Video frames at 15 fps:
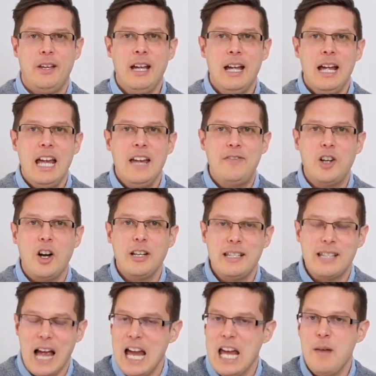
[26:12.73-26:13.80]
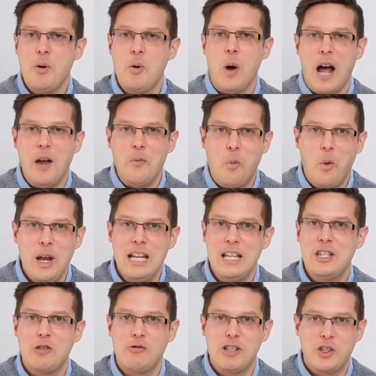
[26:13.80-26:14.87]
If God is able and willing to
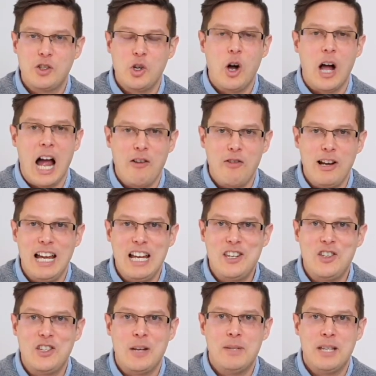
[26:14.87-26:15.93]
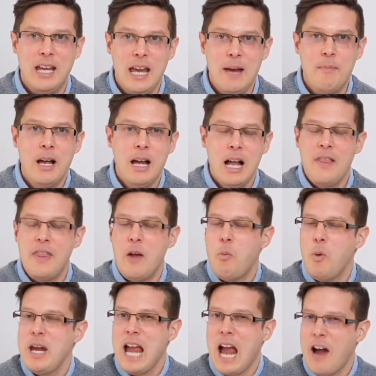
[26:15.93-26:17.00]
restore our relationship to him, then
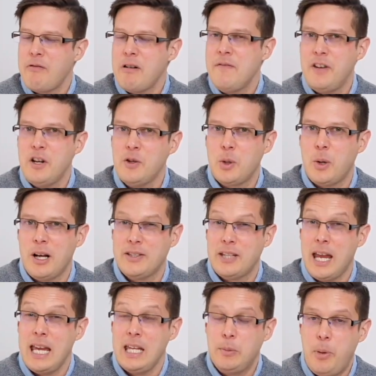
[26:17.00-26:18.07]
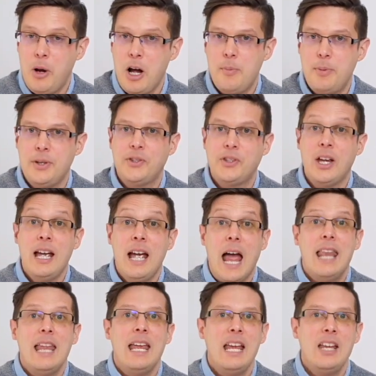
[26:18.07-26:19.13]
we have revealed to us his purpose and
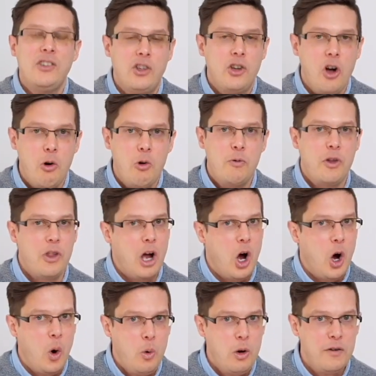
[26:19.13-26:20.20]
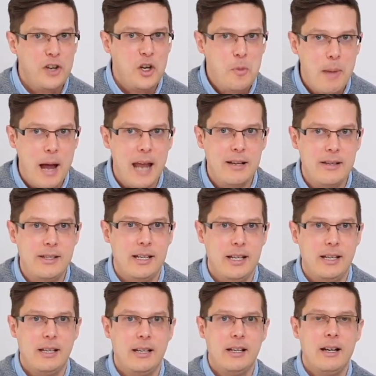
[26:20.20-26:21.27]
his goal for the whole of humanity,
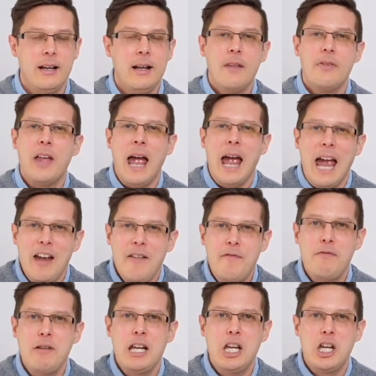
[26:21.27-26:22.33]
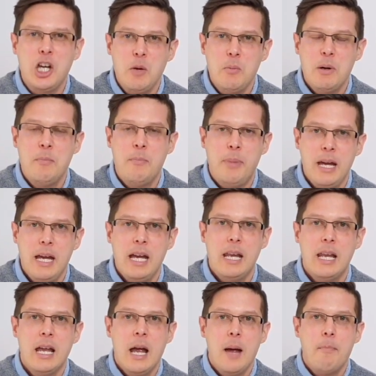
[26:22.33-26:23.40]
that every human being
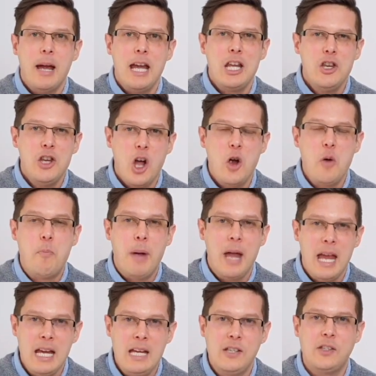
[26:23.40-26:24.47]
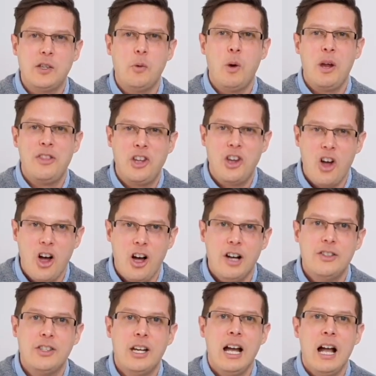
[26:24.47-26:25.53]
may know peace with God,
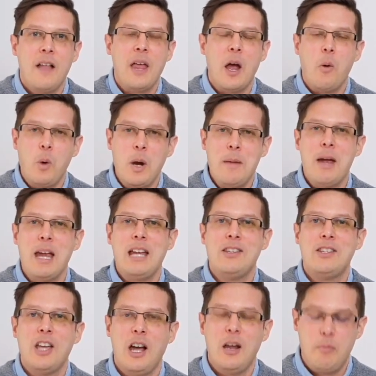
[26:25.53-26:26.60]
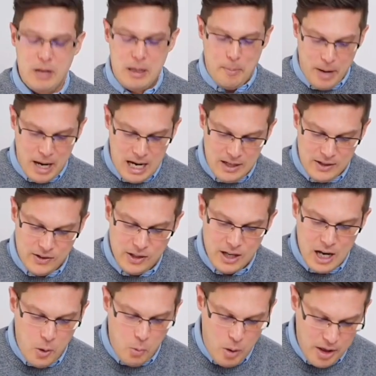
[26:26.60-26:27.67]
that we may in turn bring peace
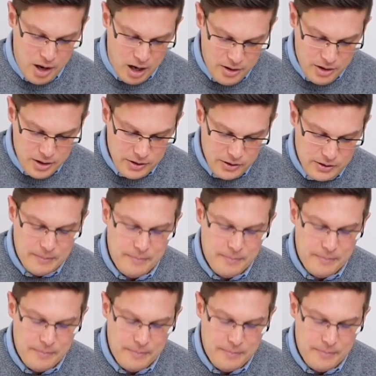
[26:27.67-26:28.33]
with others.